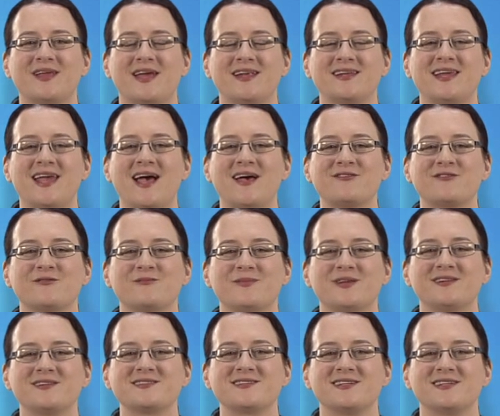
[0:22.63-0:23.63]
and Catherine
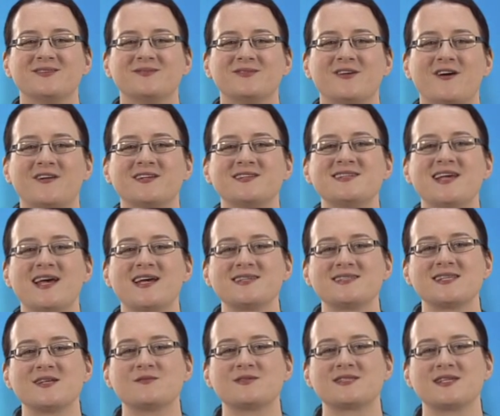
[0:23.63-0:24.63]
Middleton on a
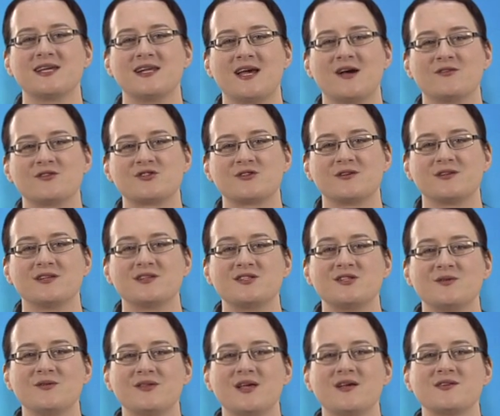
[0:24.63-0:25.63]
task that was laid out during the
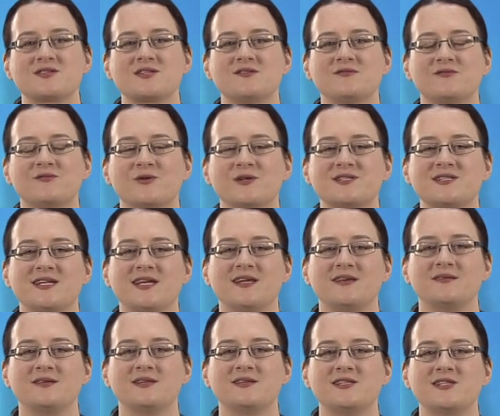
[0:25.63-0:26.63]
2014